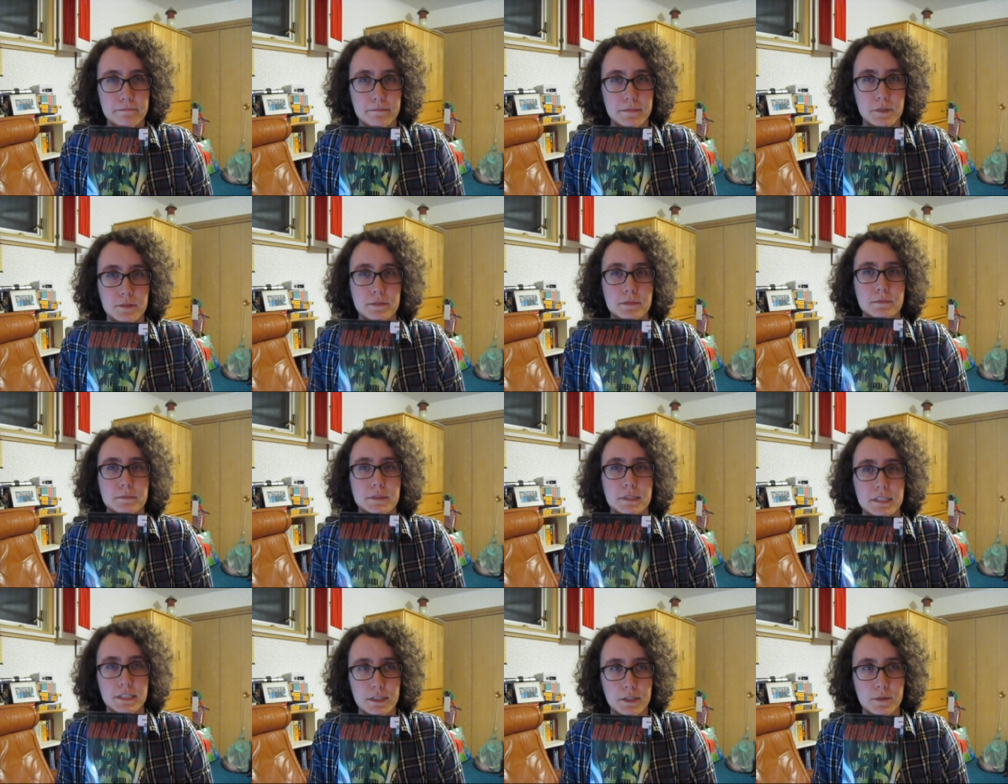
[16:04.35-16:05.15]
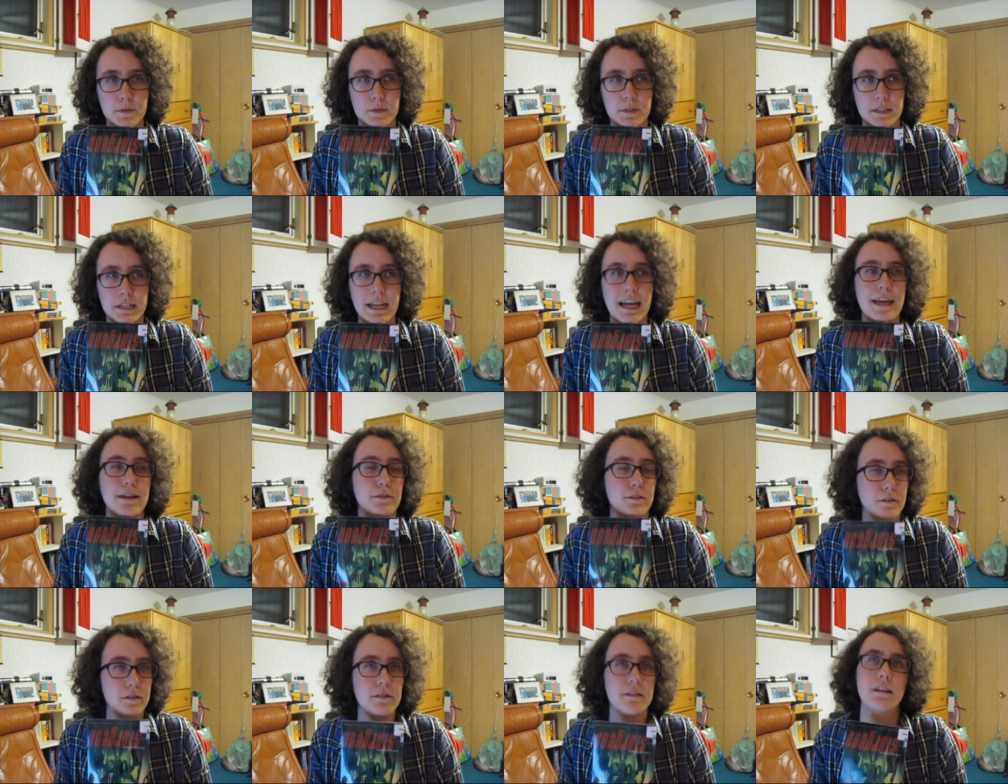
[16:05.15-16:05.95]
there's some shit going on. I
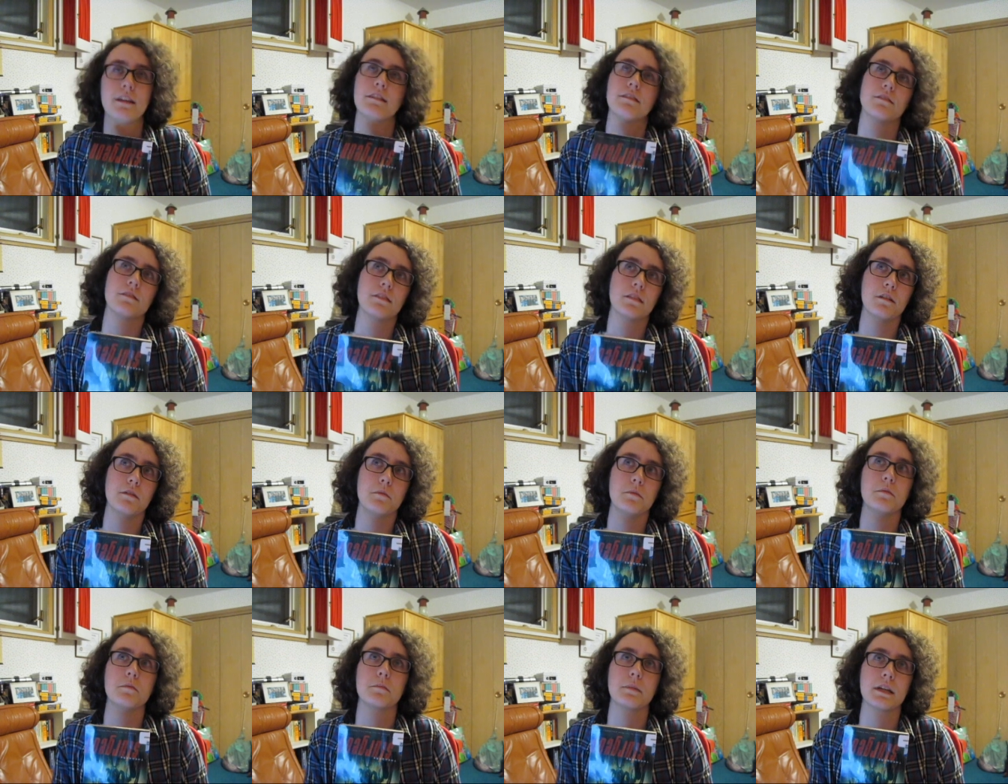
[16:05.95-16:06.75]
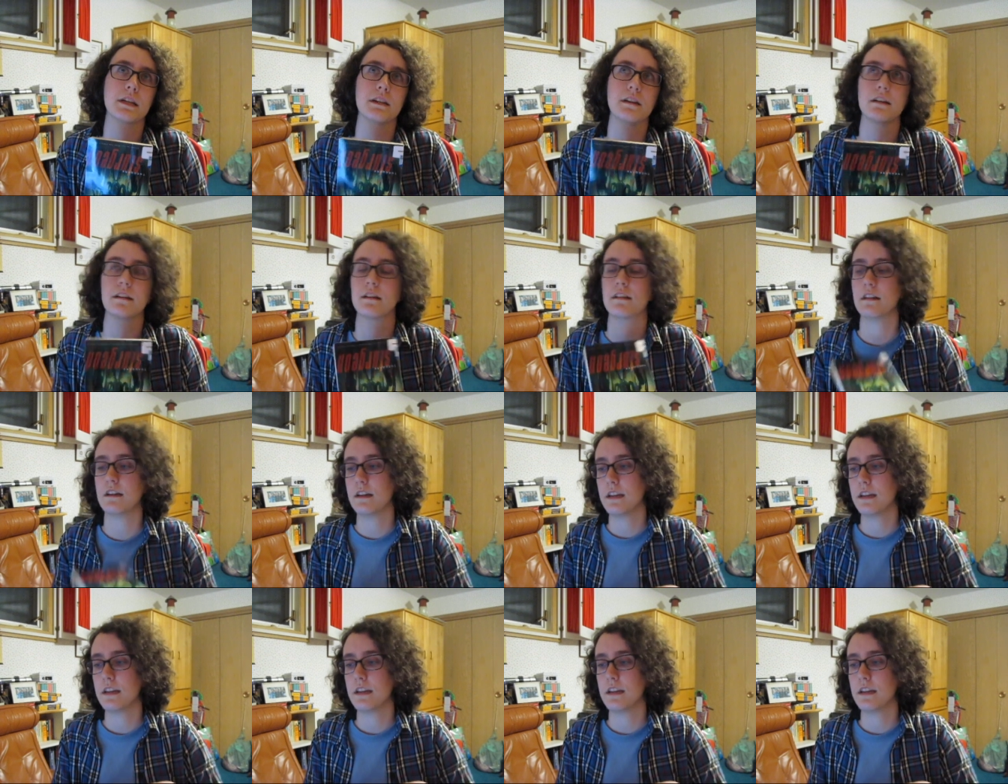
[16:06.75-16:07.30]
don't know. Oh my god.